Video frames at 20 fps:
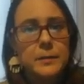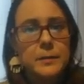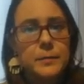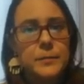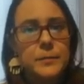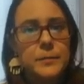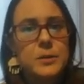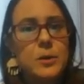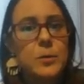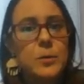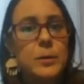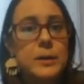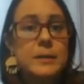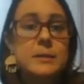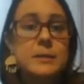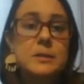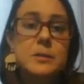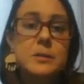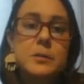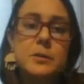So
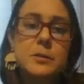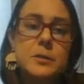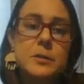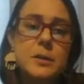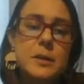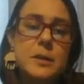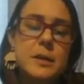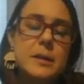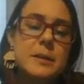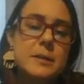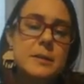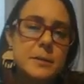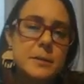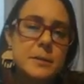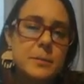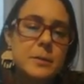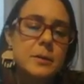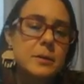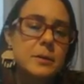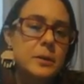insert,
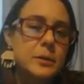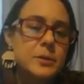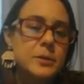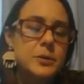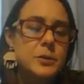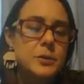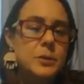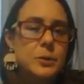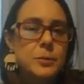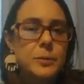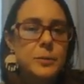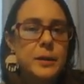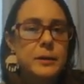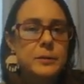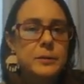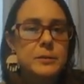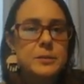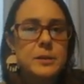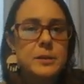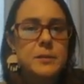similar to
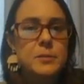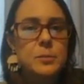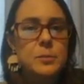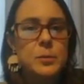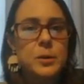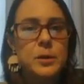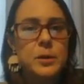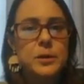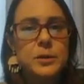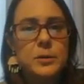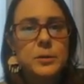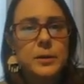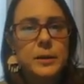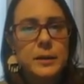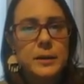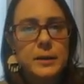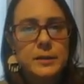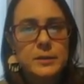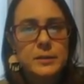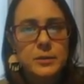Microsoft Word, you can
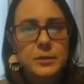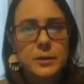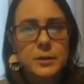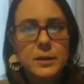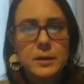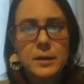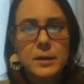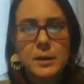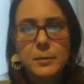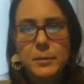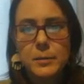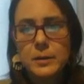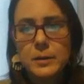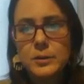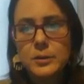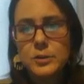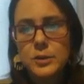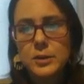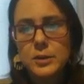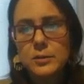insert an
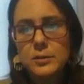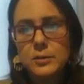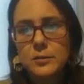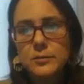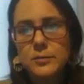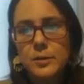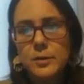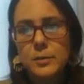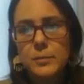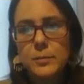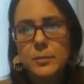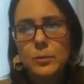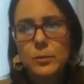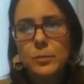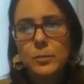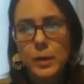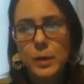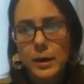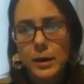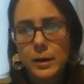image either from the
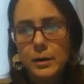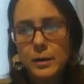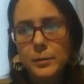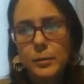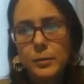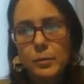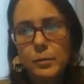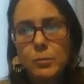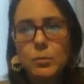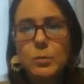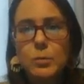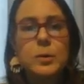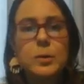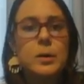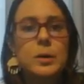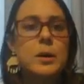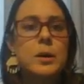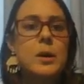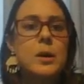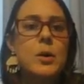web
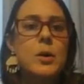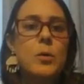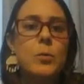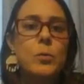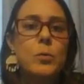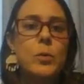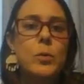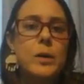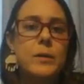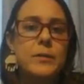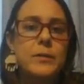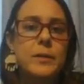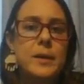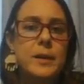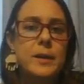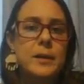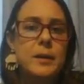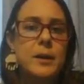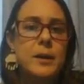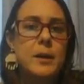or one
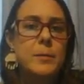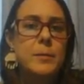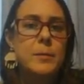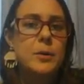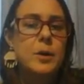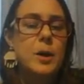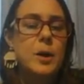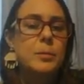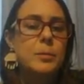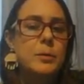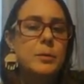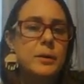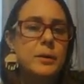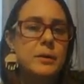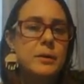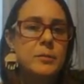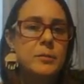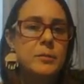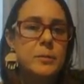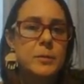that you're
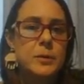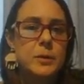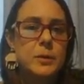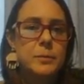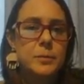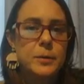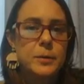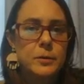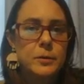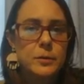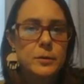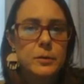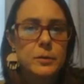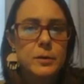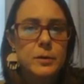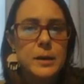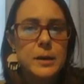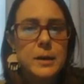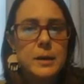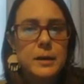uploading from your computer,
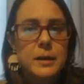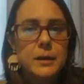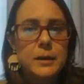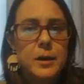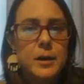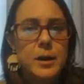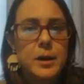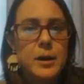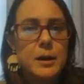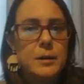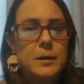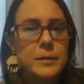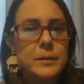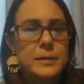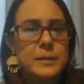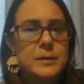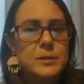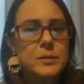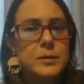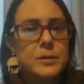
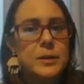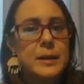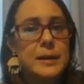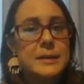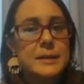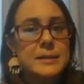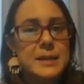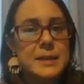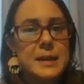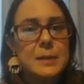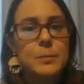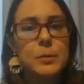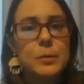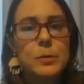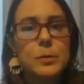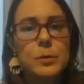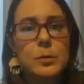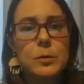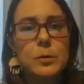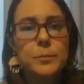inserting a
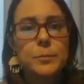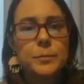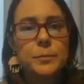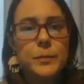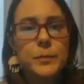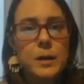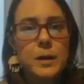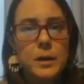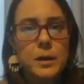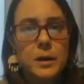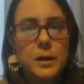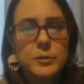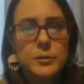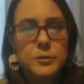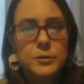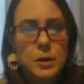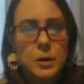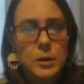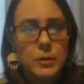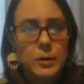table, a
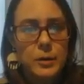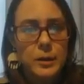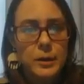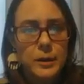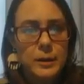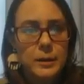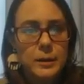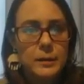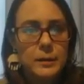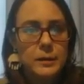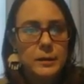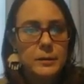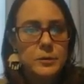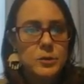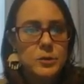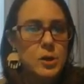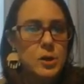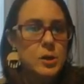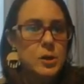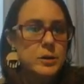drawing,
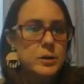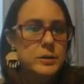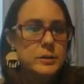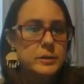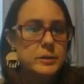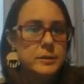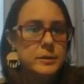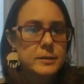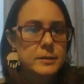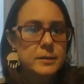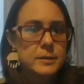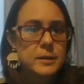charts,